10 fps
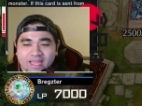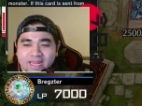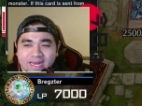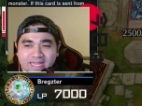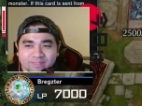
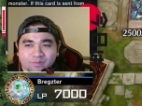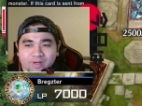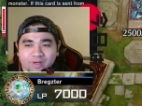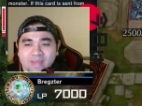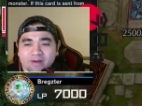that's
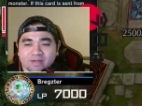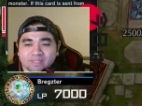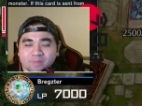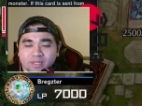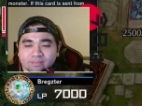really bad on his
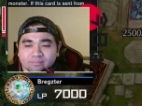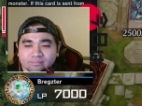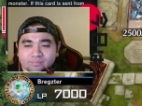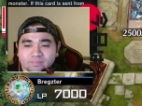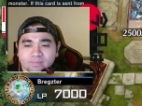part.
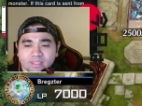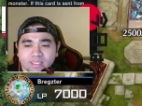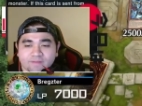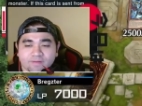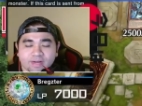
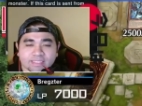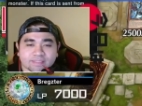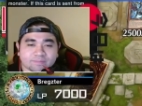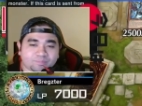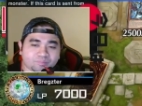
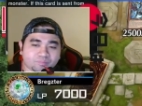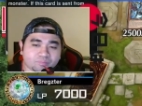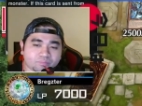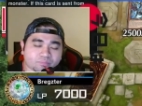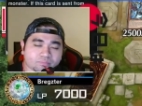Nevertheless,
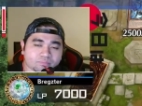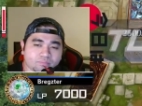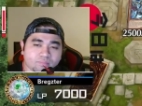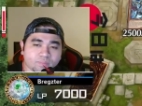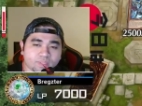
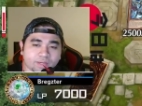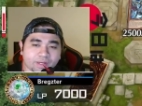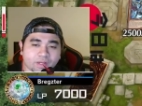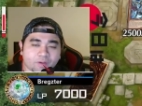there we go.